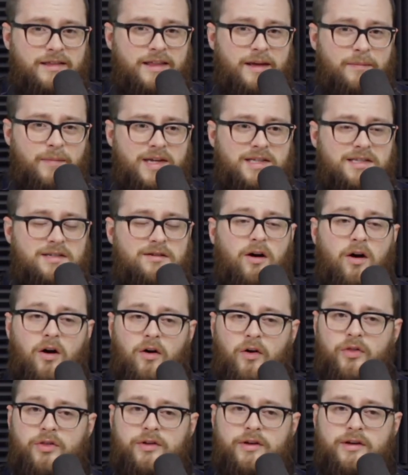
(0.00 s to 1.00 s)
that makes it
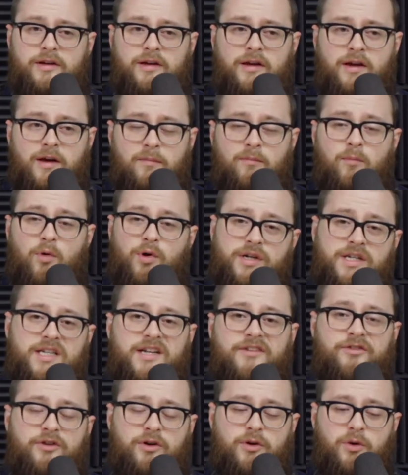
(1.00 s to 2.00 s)
all the more
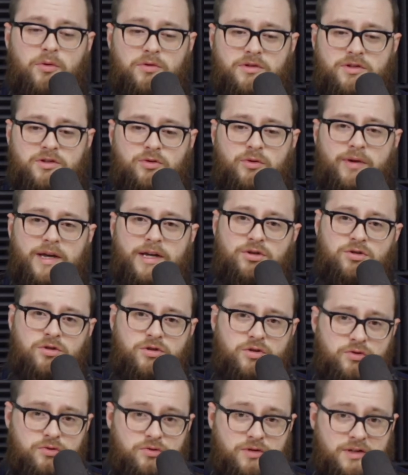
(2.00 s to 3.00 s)
difficult to
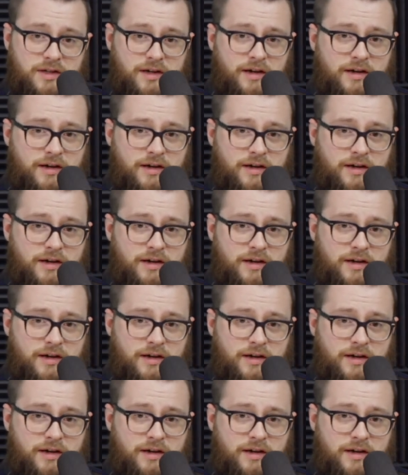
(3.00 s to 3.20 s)
introduce